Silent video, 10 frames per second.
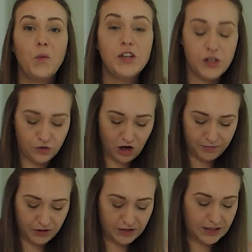Once you
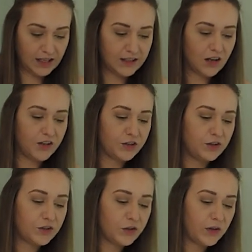drop your seeds
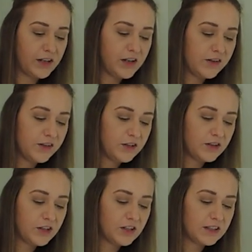onto the soil,
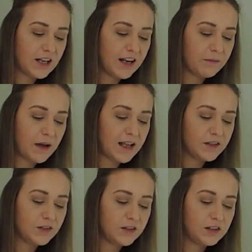you can just take a
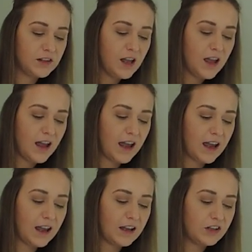pencil
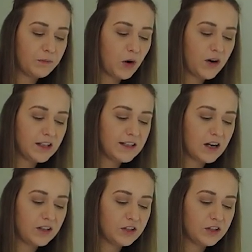and poke it down